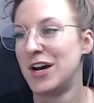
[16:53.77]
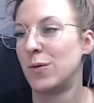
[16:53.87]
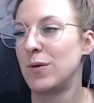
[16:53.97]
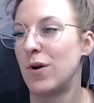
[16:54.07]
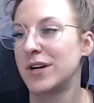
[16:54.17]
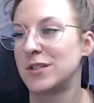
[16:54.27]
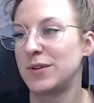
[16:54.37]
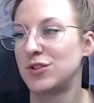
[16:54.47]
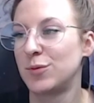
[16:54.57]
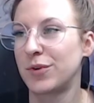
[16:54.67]
We want it to
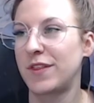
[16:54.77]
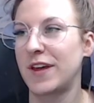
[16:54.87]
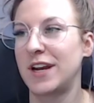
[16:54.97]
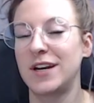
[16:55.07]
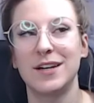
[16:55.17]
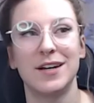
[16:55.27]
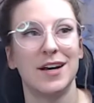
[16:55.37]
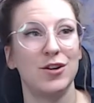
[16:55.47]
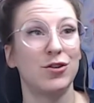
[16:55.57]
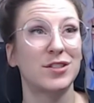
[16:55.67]
be super thin.
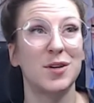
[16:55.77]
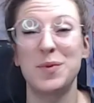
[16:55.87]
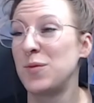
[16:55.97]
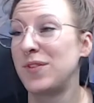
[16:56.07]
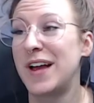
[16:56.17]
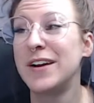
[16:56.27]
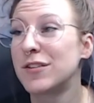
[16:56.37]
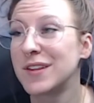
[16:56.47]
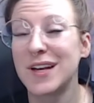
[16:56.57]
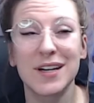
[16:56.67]
Yours can be
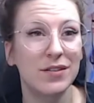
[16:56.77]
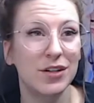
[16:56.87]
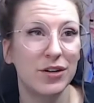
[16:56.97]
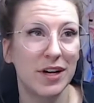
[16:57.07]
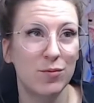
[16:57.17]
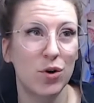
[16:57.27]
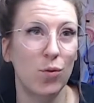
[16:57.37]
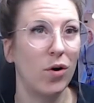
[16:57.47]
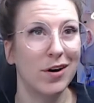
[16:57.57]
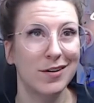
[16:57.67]
lighter than that even. You can have
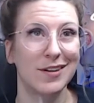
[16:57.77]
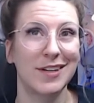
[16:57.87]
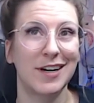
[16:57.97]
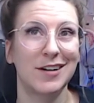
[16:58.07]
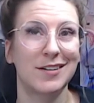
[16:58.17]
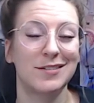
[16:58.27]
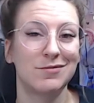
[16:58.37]
more water in there.